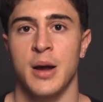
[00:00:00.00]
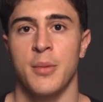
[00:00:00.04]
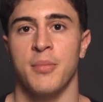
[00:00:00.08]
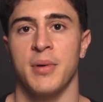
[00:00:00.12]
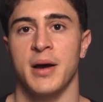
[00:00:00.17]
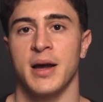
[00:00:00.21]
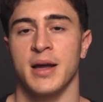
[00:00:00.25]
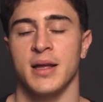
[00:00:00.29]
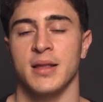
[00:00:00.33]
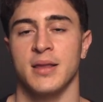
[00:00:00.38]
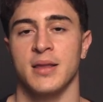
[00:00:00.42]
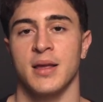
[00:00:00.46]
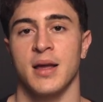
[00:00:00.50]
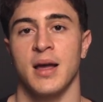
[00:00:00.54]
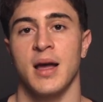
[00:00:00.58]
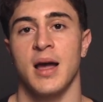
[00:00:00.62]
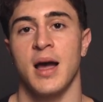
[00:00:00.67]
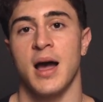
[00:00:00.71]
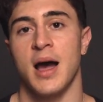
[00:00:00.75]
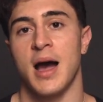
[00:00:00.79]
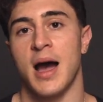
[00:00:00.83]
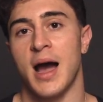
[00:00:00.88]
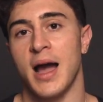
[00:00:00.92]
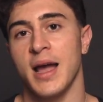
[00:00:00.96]
but
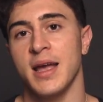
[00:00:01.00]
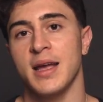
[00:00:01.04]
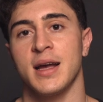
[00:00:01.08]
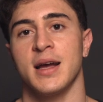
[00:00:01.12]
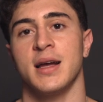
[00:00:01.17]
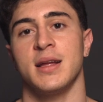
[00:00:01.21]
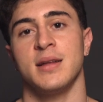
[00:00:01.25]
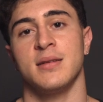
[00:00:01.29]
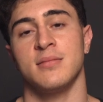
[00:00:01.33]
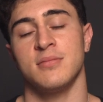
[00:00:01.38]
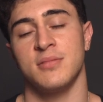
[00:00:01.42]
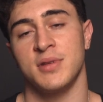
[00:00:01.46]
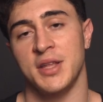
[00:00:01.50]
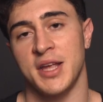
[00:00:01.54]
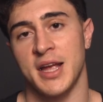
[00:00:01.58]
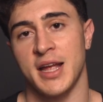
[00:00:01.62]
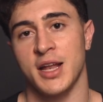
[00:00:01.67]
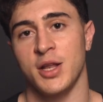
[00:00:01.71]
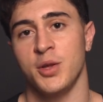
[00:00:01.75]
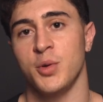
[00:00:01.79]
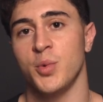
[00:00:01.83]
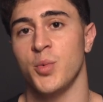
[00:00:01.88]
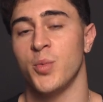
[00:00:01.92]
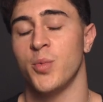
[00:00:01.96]
I can
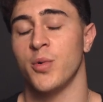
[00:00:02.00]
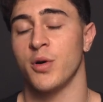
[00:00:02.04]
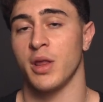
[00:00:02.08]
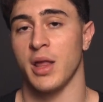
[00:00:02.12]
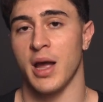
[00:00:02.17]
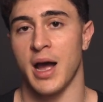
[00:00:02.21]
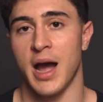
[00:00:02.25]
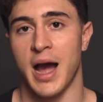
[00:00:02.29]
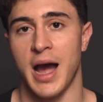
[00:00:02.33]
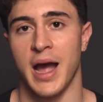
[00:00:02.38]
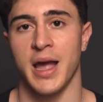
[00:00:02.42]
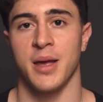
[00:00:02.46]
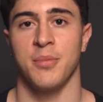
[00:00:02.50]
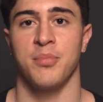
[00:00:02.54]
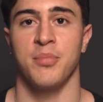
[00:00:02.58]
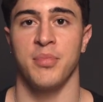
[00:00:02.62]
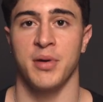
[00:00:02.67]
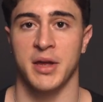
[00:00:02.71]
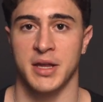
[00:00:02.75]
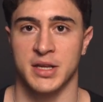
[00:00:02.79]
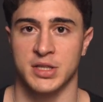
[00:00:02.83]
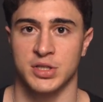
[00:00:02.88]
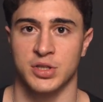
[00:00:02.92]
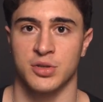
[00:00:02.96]
tell you what I
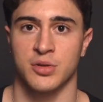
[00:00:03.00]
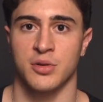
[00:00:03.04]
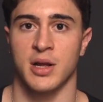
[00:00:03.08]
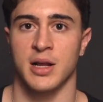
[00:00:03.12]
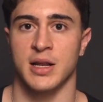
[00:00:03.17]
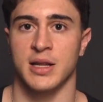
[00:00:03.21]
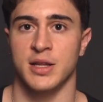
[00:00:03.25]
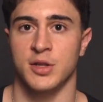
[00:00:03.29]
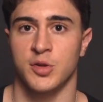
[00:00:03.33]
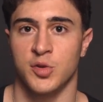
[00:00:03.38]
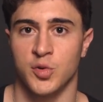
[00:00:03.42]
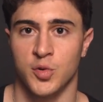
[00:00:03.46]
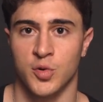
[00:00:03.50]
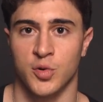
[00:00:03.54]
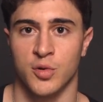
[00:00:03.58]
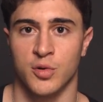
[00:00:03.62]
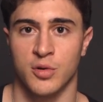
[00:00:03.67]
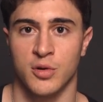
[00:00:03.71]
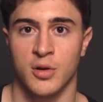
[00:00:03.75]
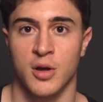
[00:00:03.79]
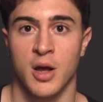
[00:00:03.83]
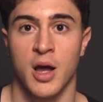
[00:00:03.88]
personally do.